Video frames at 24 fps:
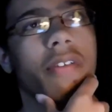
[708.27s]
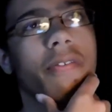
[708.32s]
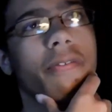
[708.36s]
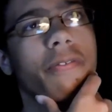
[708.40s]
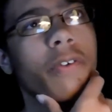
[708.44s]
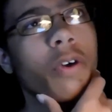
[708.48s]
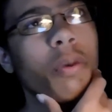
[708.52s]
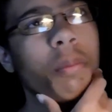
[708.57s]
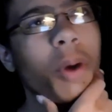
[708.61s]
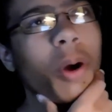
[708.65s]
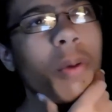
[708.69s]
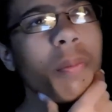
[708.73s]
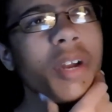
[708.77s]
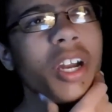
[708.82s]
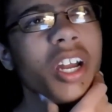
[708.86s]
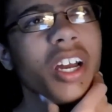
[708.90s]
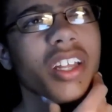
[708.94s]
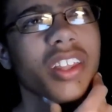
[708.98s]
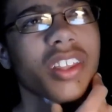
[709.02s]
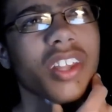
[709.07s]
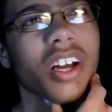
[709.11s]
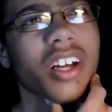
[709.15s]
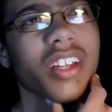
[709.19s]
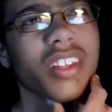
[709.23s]
for a moment
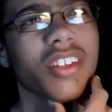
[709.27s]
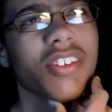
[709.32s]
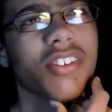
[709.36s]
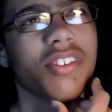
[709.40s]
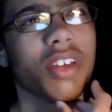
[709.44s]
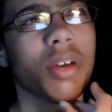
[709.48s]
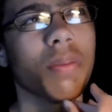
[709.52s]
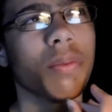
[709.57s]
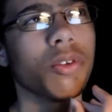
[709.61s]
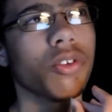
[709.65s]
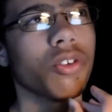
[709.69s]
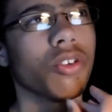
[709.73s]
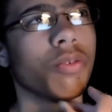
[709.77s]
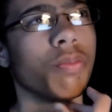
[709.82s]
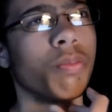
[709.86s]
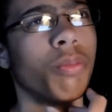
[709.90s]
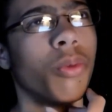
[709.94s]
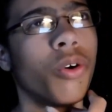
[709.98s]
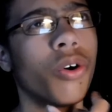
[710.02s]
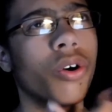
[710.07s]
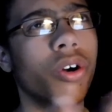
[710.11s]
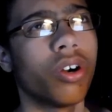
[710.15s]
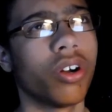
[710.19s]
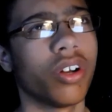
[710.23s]
I thought this episode
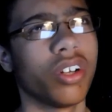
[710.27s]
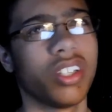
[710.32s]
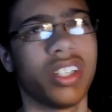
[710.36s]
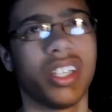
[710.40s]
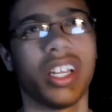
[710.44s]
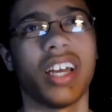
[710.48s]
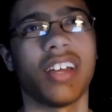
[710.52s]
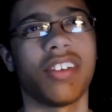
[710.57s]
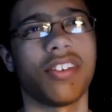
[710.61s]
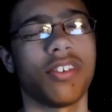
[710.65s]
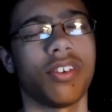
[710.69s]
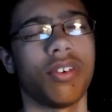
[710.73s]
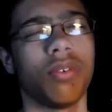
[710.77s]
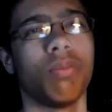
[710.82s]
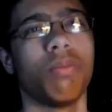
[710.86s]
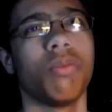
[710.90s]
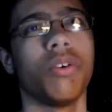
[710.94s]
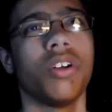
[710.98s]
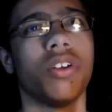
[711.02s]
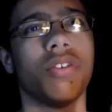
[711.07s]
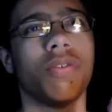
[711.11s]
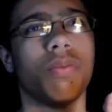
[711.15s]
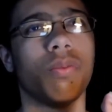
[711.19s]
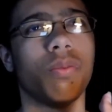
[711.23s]
more on less than
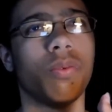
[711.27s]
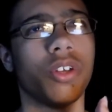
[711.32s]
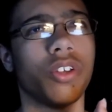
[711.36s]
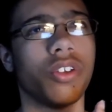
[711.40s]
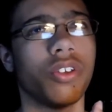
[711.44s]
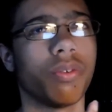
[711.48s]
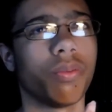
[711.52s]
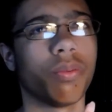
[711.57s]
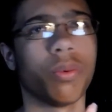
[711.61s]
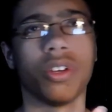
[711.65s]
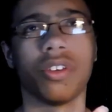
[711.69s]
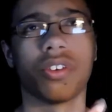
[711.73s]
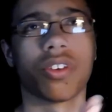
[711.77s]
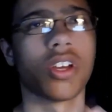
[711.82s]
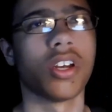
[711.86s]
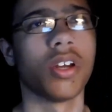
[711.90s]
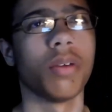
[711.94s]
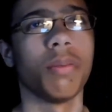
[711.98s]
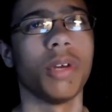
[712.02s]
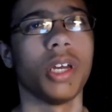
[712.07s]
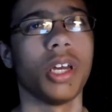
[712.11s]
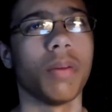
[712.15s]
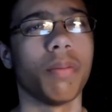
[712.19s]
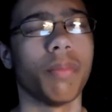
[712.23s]
would was was going
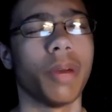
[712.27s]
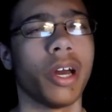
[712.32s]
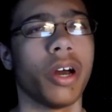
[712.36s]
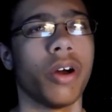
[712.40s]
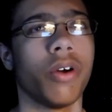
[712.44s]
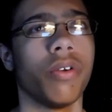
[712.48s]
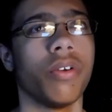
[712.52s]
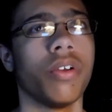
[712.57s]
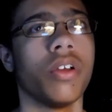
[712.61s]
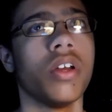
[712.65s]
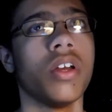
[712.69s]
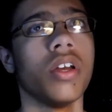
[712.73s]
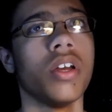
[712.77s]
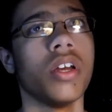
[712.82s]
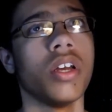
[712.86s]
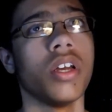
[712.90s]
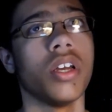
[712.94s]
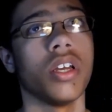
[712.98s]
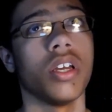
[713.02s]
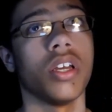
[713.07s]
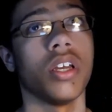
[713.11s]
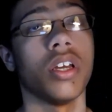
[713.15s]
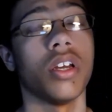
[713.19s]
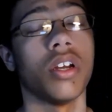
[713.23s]
to be about
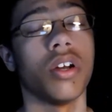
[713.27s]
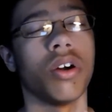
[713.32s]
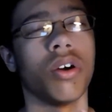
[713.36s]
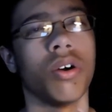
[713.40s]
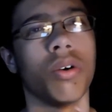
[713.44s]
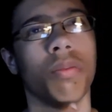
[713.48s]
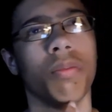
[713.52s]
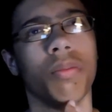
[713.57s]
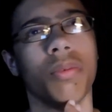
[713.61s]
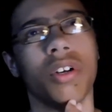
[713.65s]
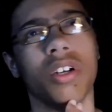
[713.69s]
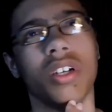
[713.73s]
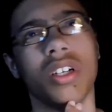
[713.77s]
you know,